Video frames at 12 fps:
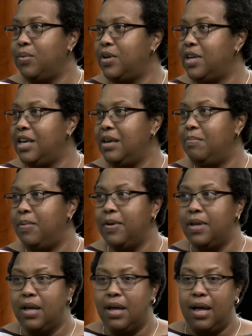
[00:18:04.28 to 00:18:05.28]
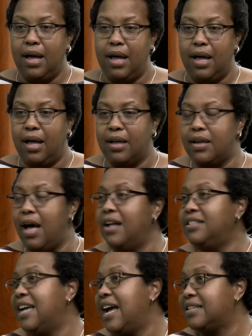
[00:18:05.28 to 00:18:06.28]
keep
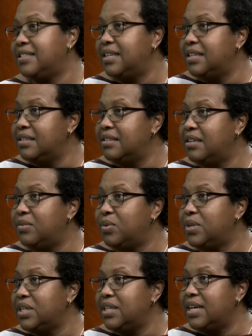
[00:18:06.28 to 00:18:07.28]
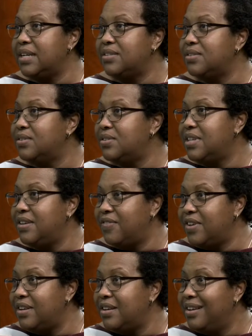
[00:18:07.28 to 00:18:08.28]
contacting the organizers
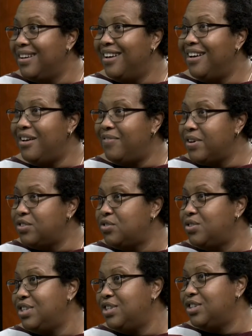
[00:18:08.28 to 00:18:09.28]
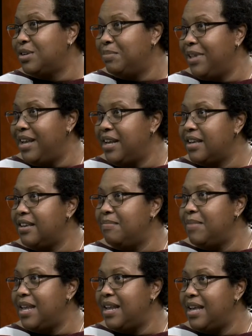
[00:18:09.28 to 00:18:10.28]
even of our strategic planning
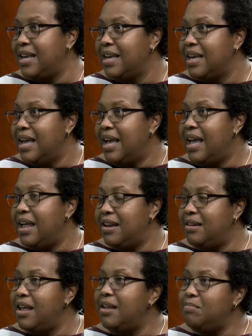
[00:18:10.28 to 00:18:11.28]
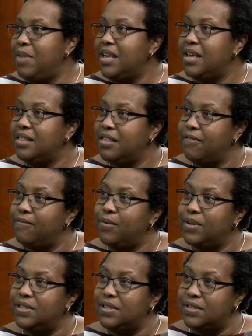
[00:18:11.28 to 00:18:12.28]
committee, and making their
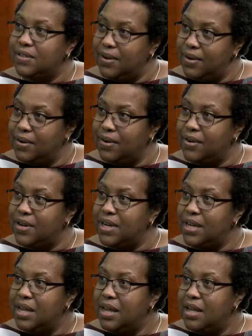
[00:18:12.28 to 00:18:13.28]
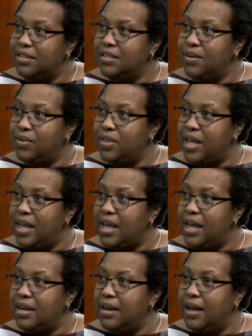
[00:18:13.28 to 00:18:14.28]
voices heard, so
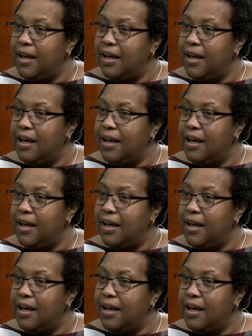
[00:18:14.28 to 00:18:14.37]
that,